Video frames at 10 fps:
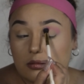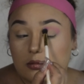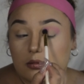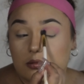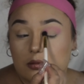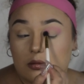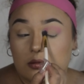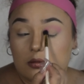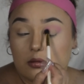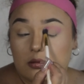that I have
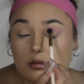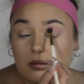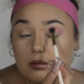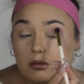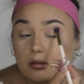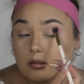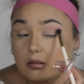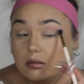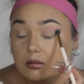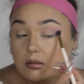right here. I'm going to get
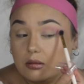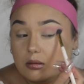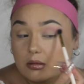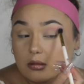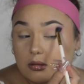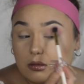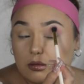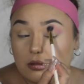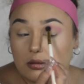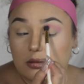the color
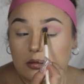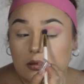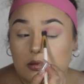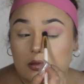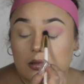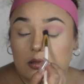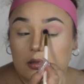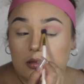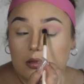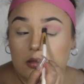
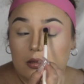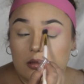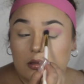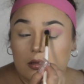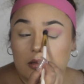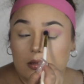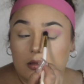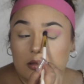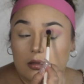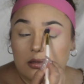C2 and I'm going
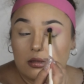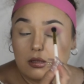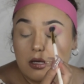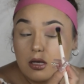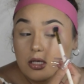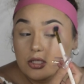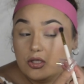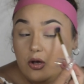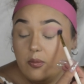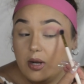to dab it all
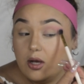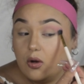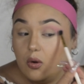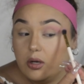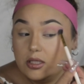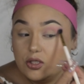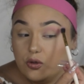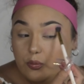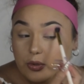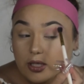over my
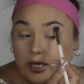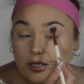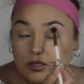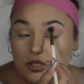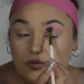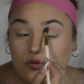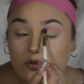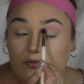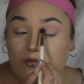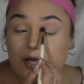crease.
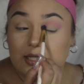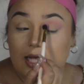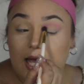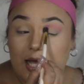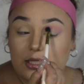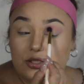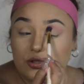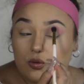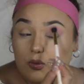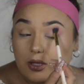And I'm going to
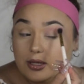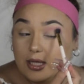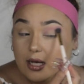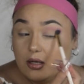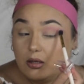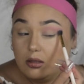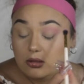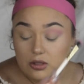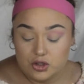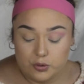go ahead and get
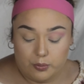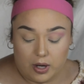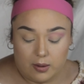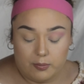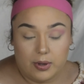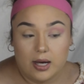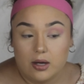more color